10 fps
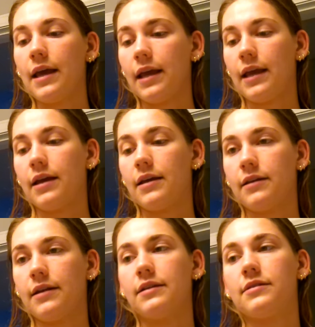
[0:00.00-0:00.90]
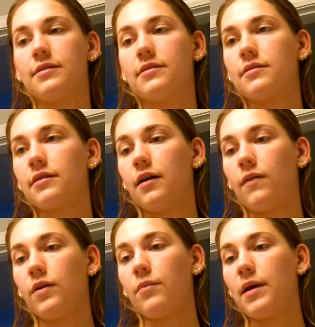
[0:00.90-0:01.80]
and it's a
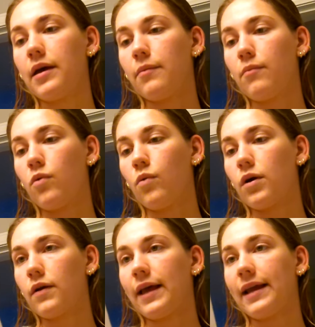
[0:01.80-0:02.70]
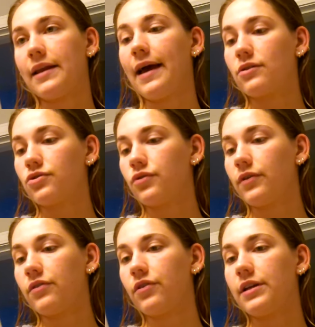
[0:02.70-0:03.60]
little bit more like natural
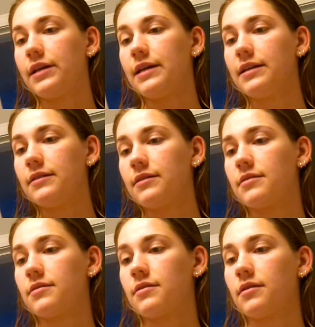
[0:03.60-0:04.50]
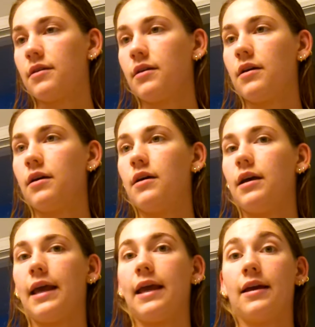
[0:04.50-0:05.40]
ingredients,
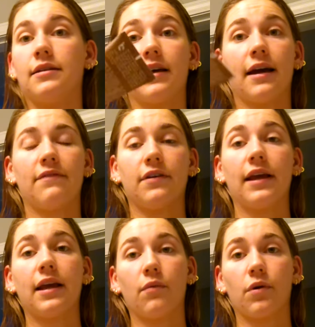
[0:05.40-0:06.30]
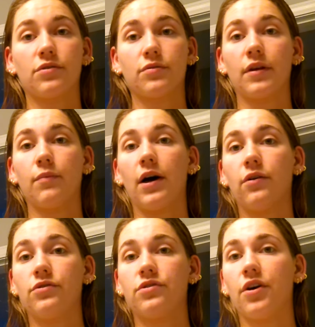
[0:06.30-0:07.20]
and I feel like it works really
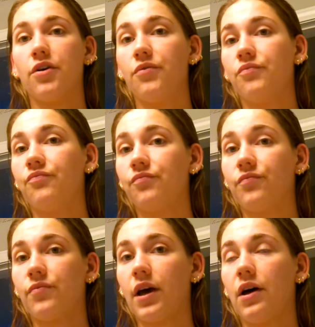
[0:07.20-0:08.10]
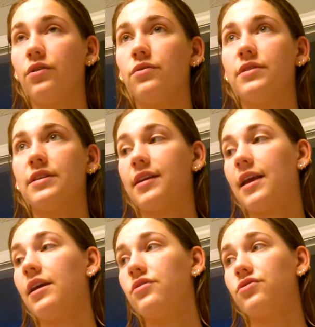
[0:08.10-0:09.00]
well, so I'll use this
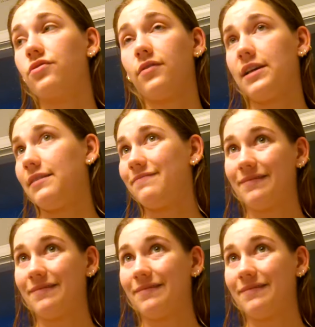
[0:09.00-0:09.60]
occasionally,